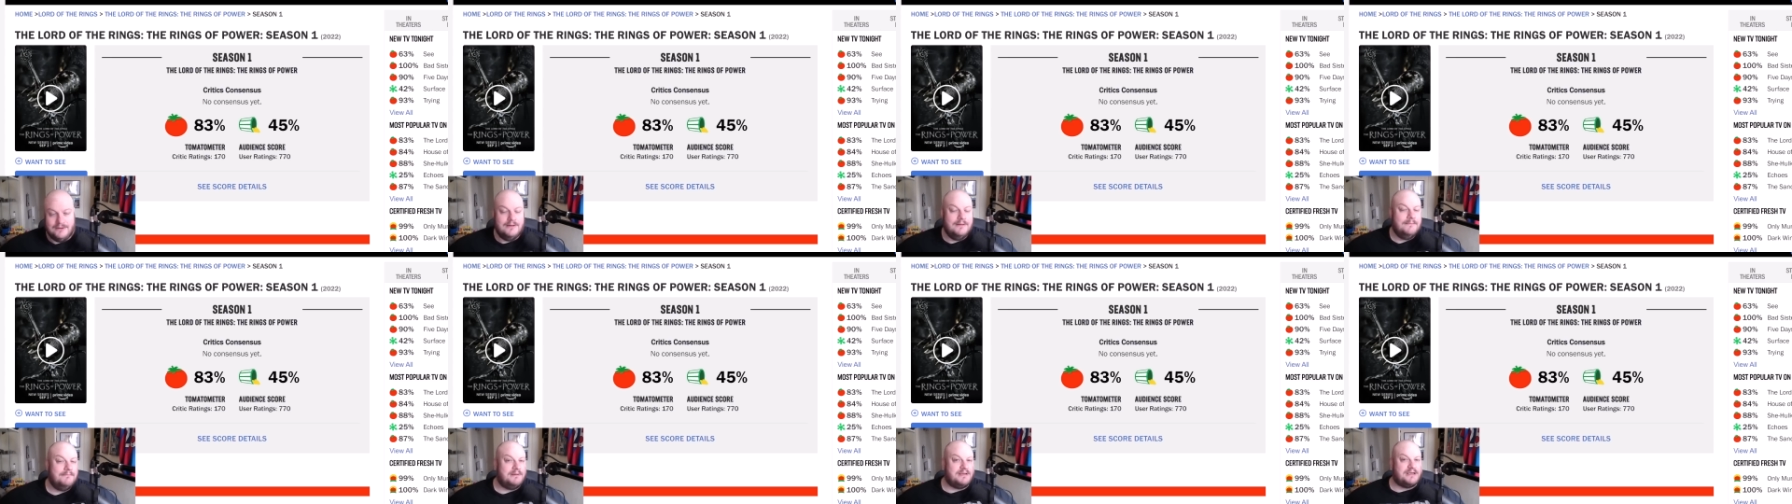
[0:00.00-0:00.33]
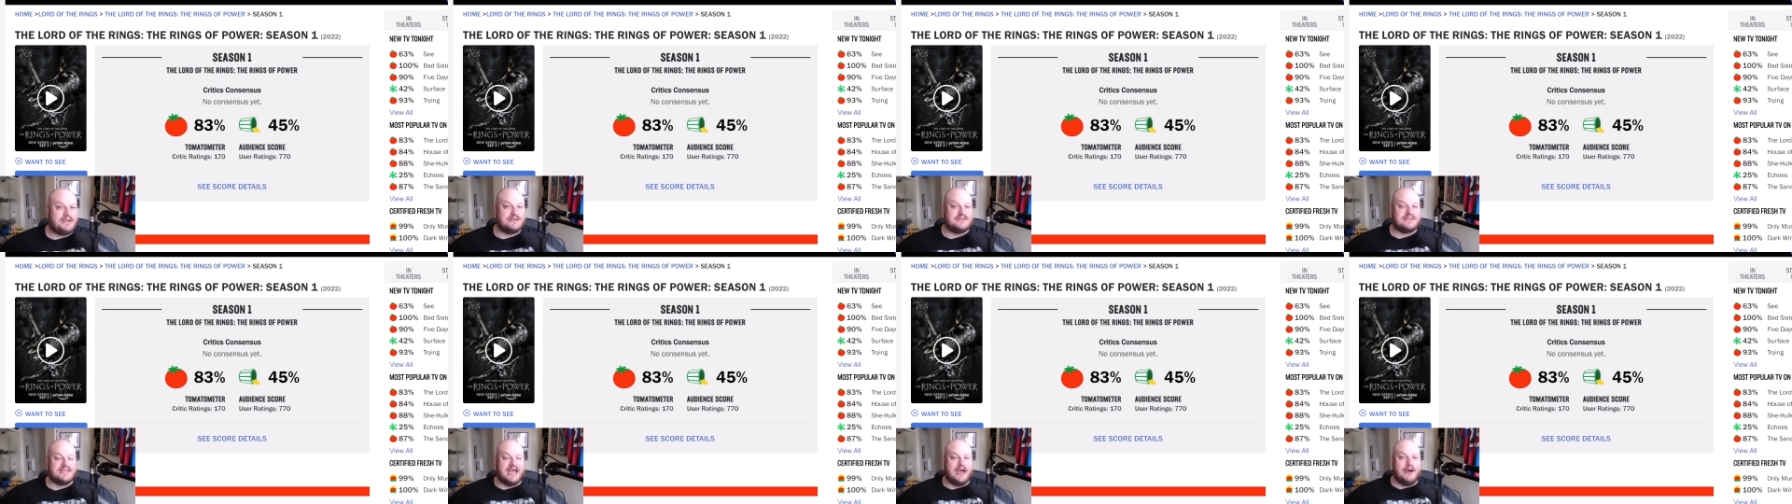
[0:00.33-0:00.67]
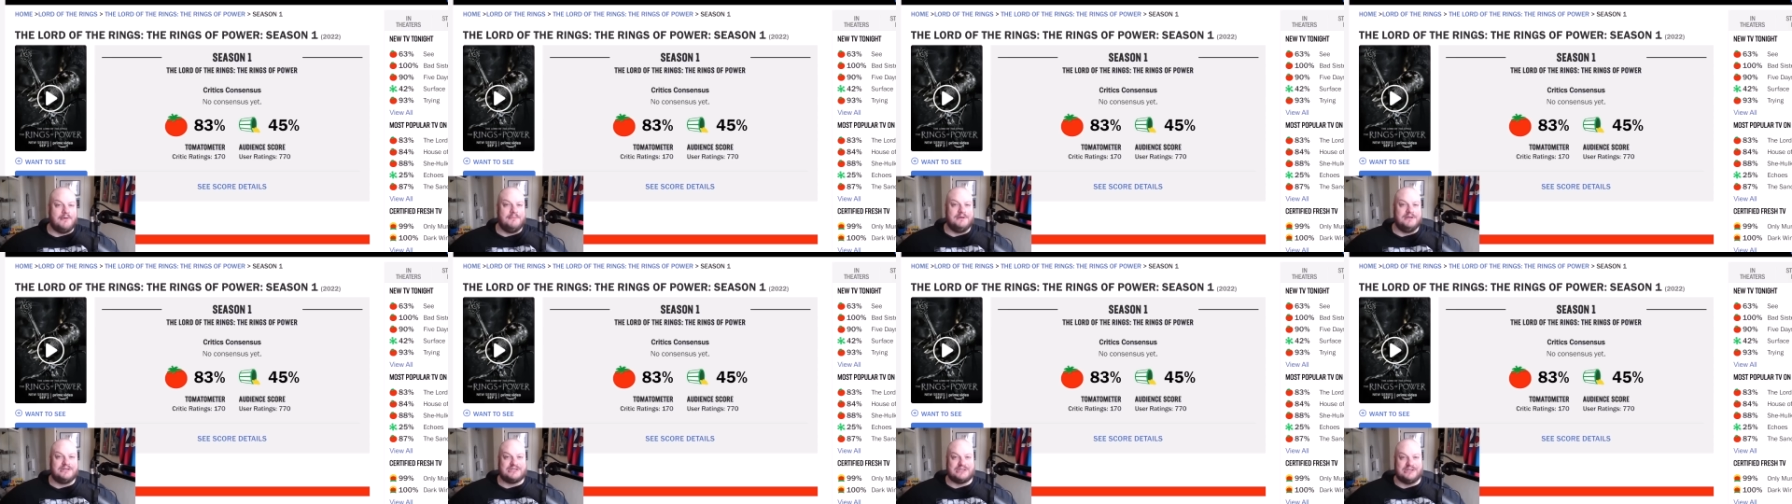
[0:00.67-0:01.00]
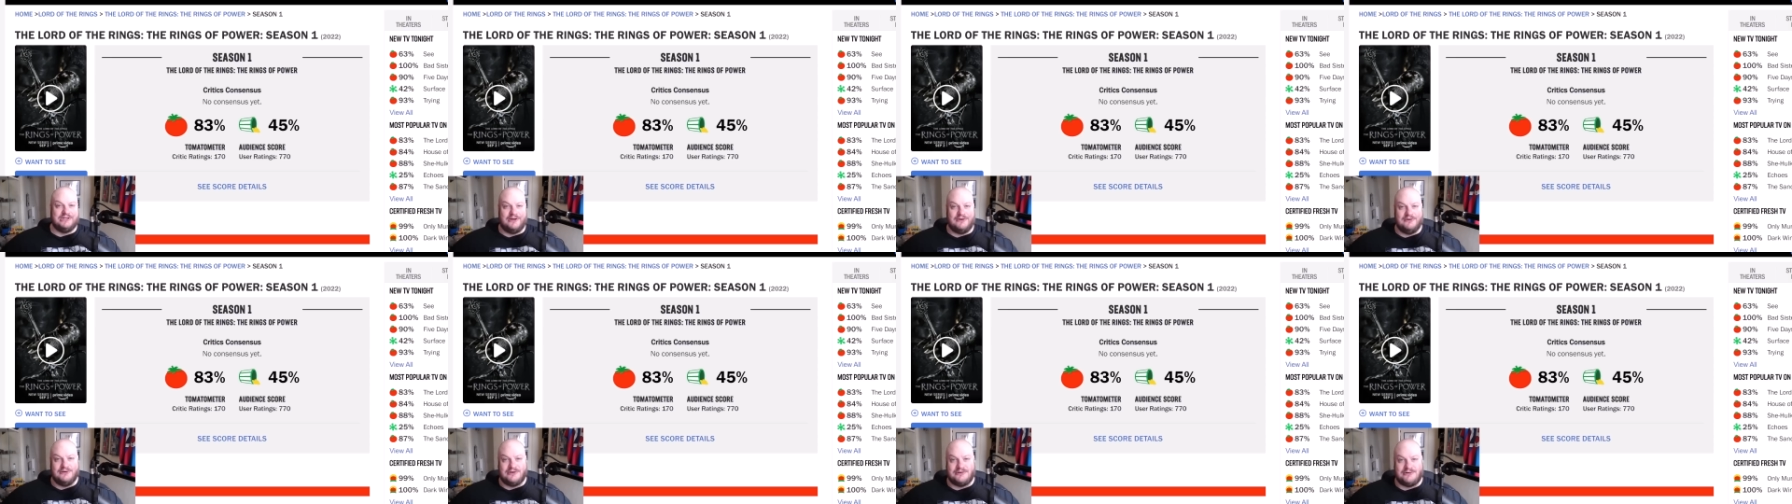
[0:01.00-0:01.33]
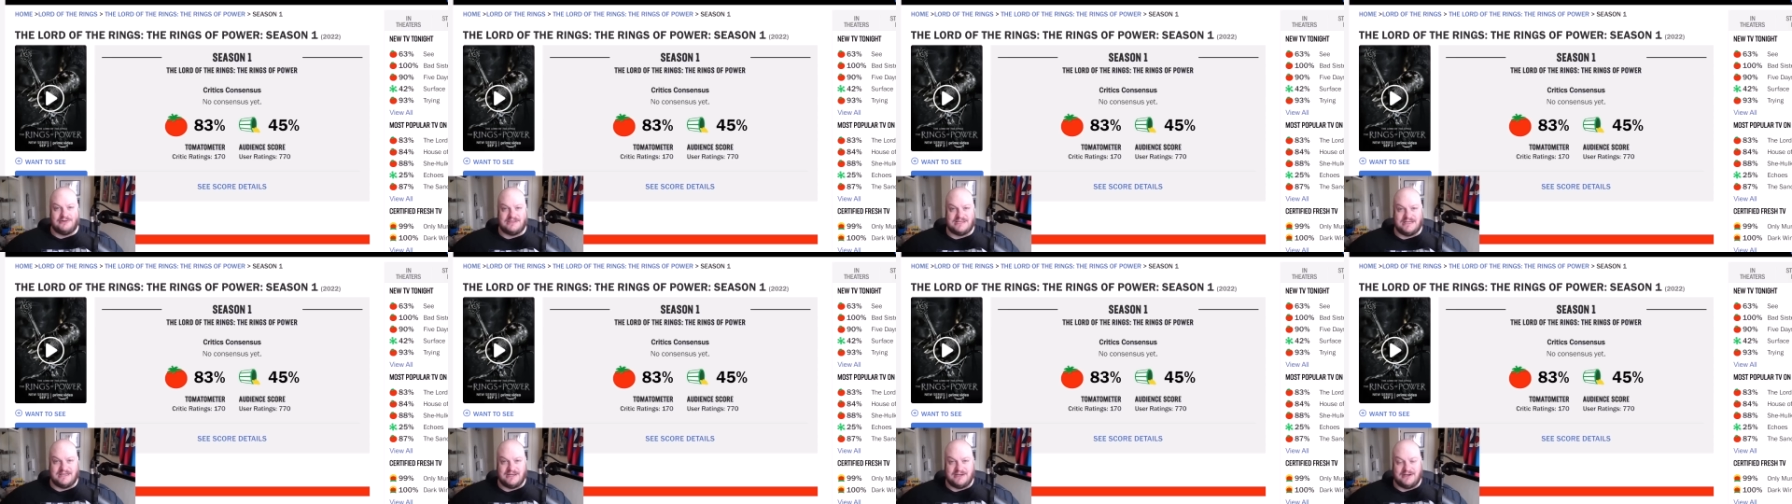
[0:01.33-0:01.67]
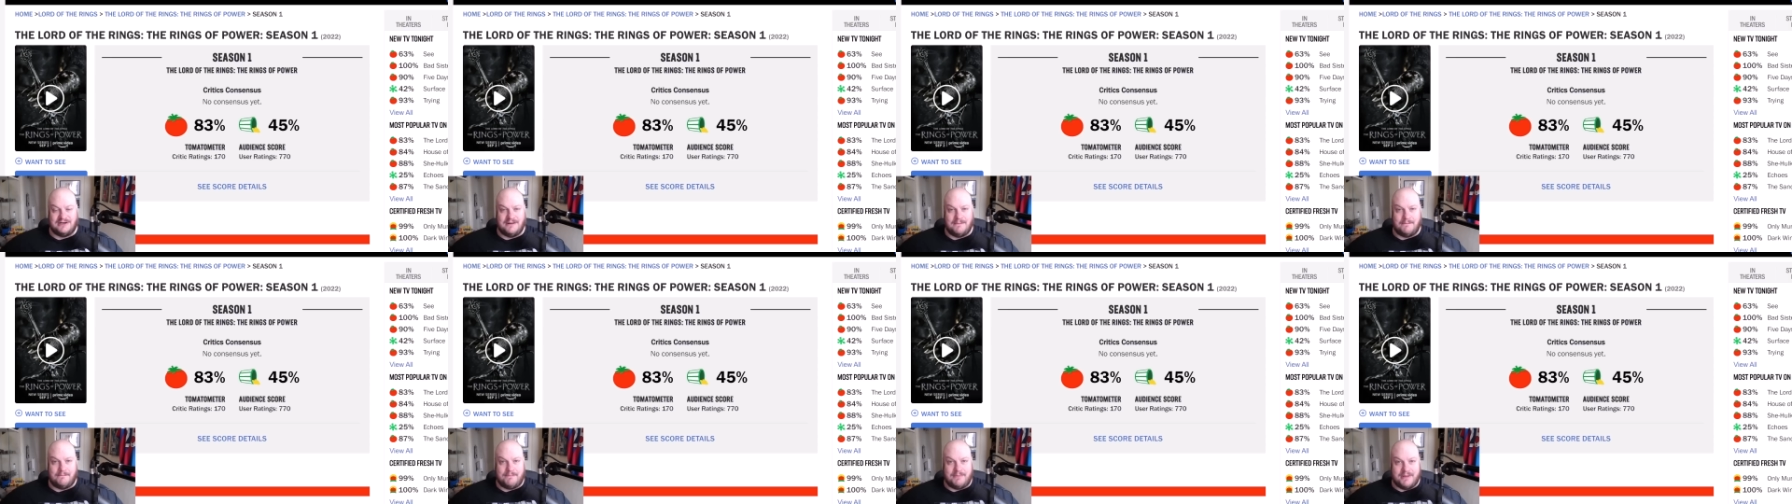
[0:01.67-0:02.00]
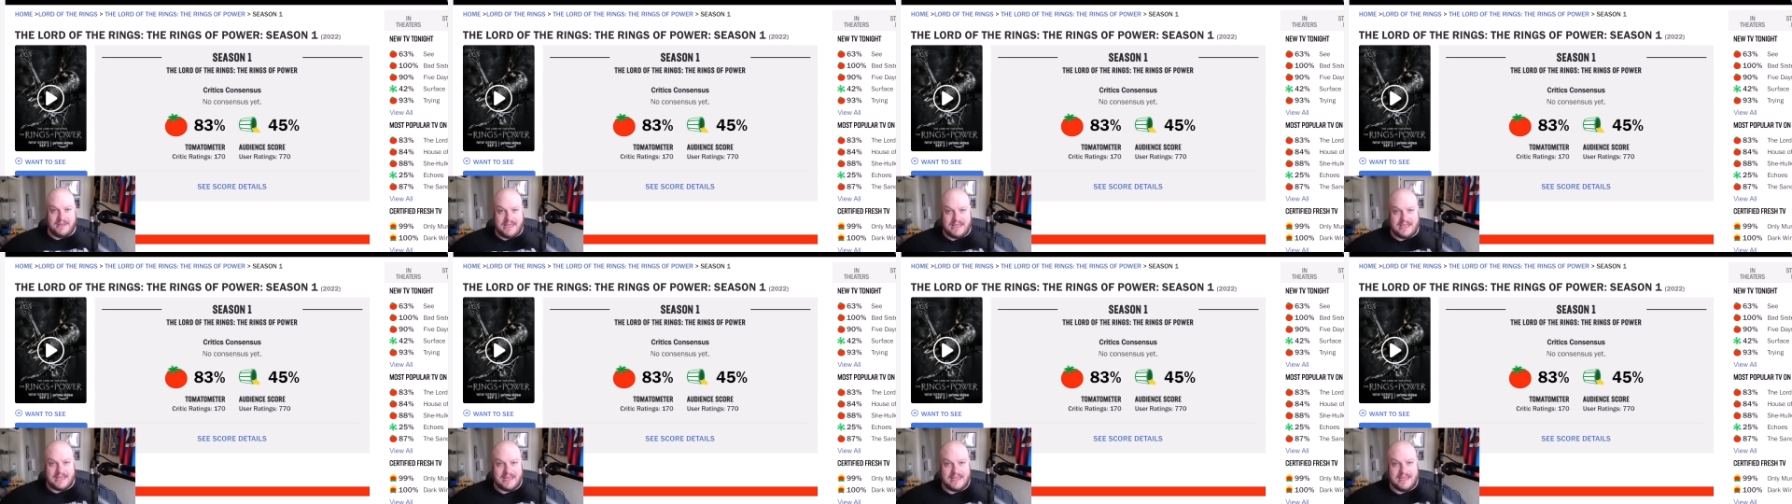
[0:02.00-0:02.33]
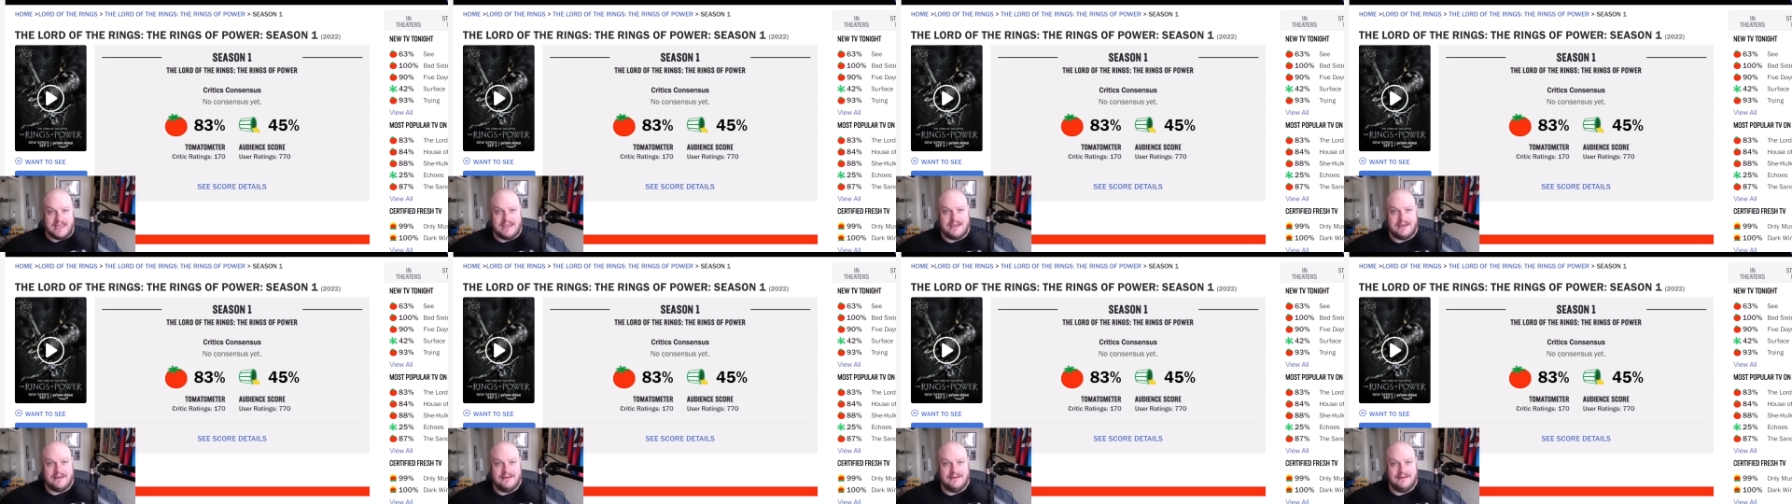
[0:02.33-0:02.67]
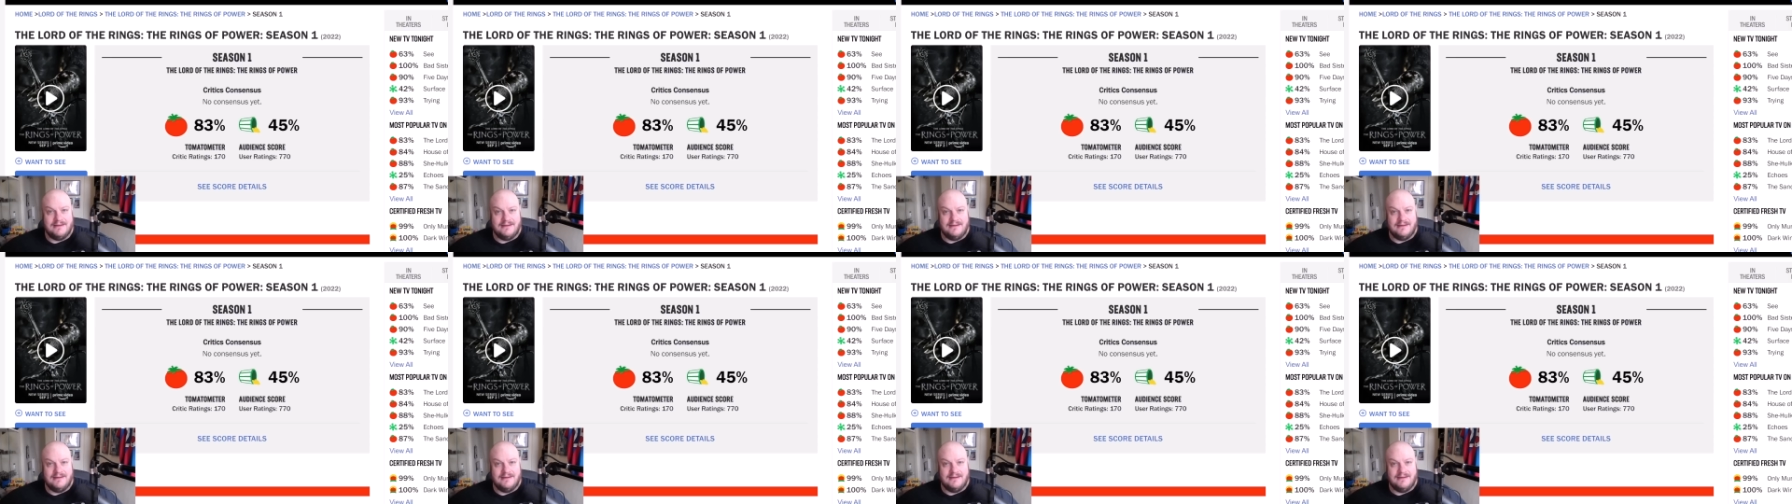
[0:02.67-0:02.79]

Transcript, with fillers: Because how much longer is it going to be